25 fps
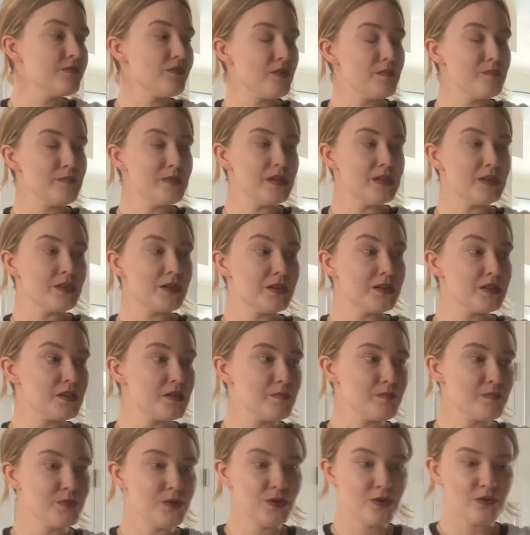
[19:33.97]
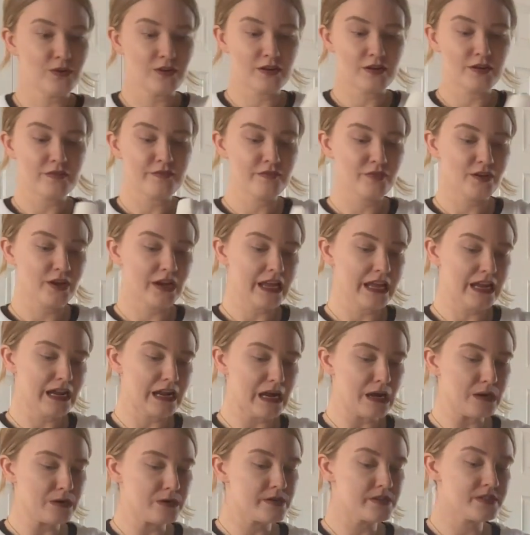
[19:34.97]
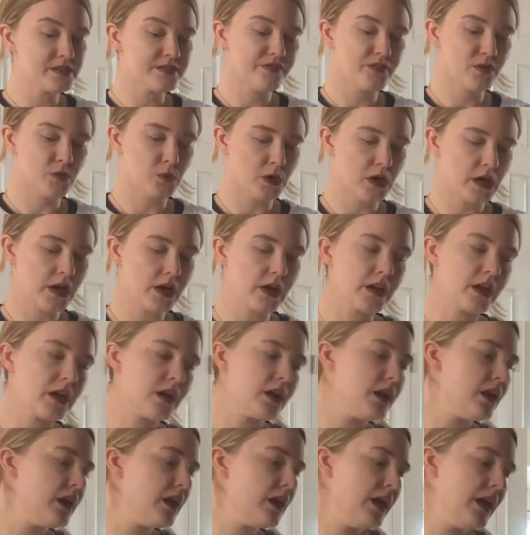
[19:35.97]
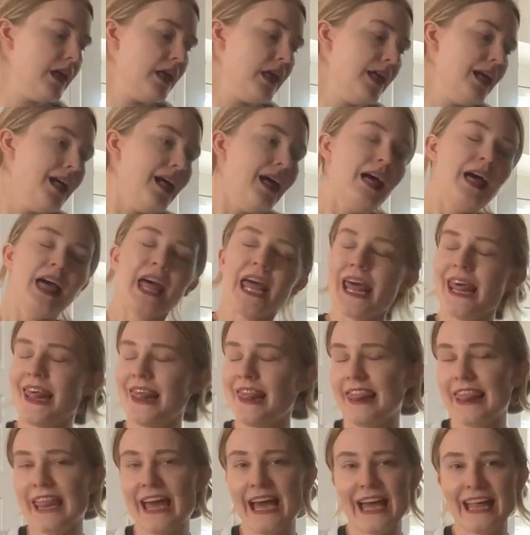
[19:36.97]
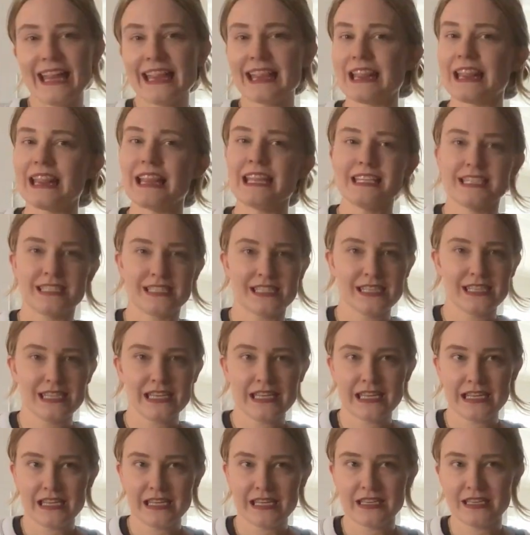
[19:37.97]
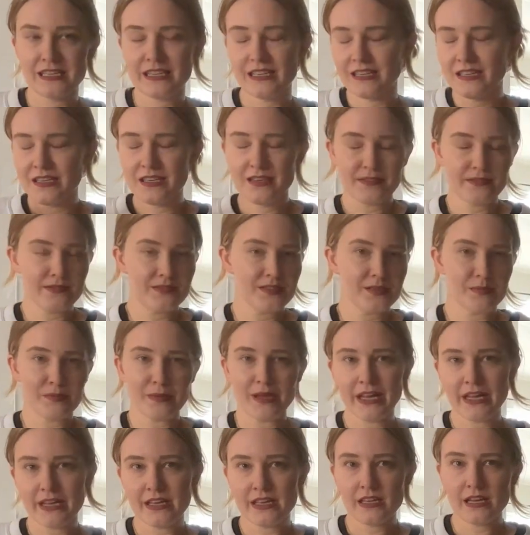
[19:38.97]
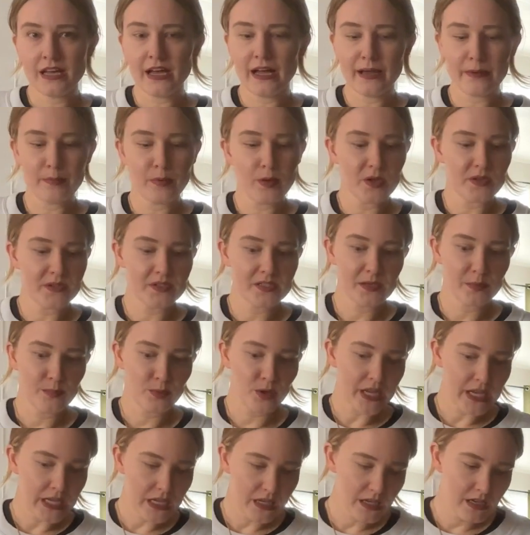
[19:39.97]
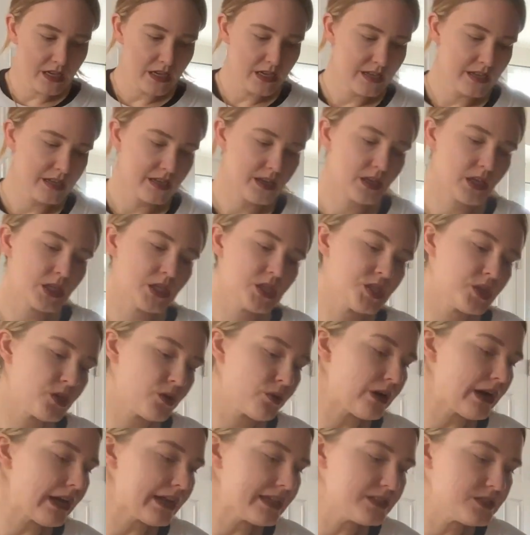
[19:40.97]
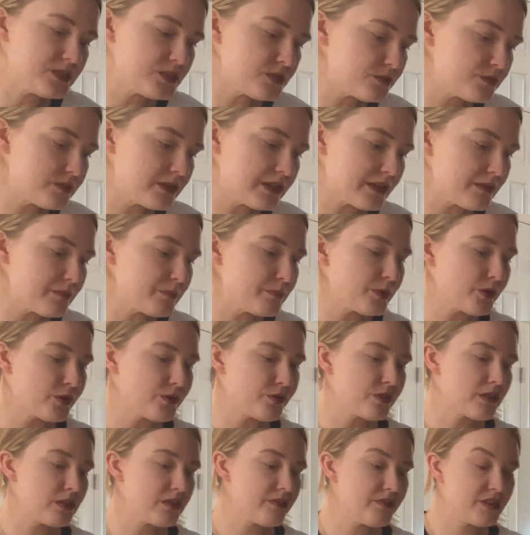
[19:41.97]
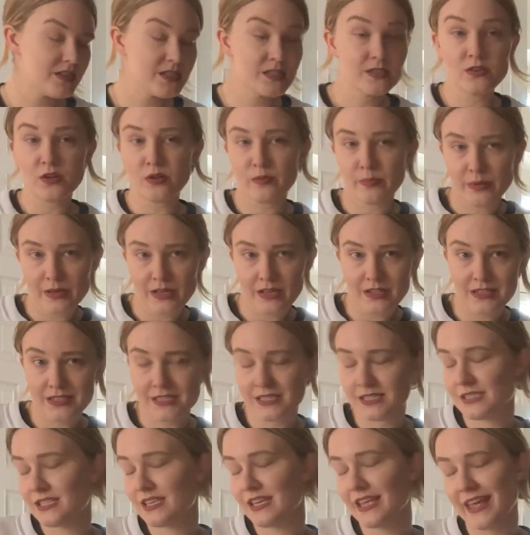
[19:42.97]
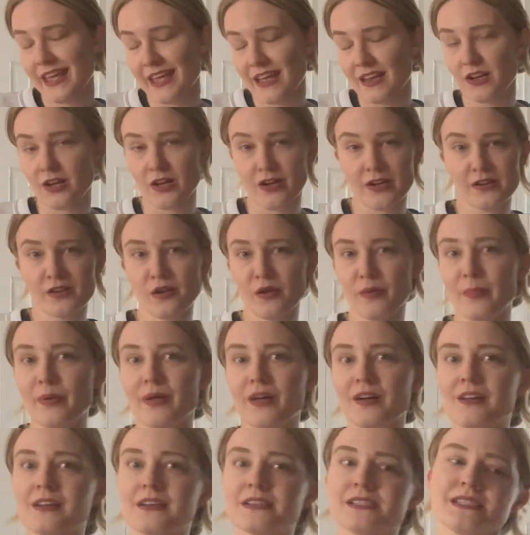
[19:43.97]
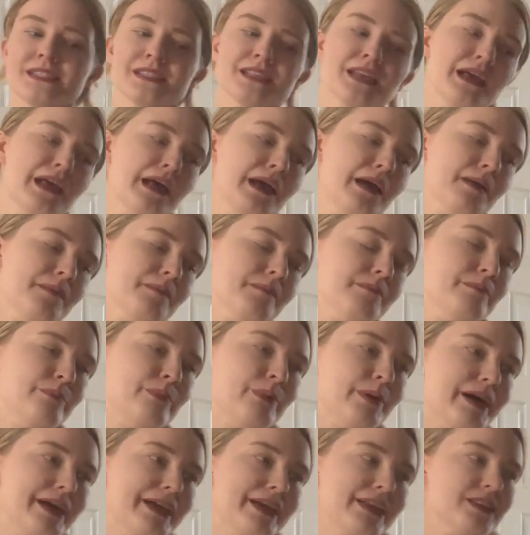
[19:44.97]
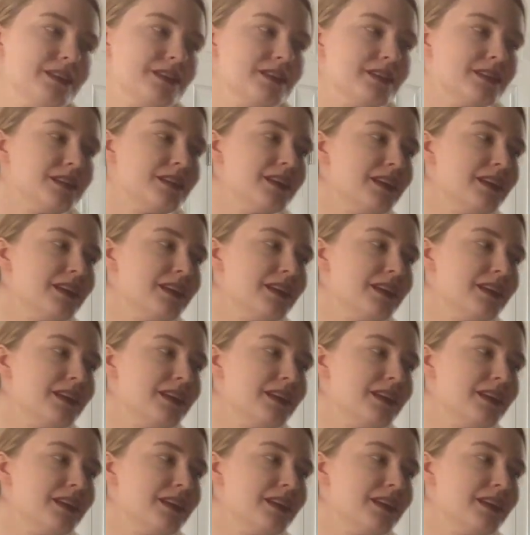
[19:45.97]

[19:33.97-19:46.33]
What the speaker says: from being on a computer for 8 hours for work that listening gives my eyeballs a break. So I do get both physical books and audiobooks, but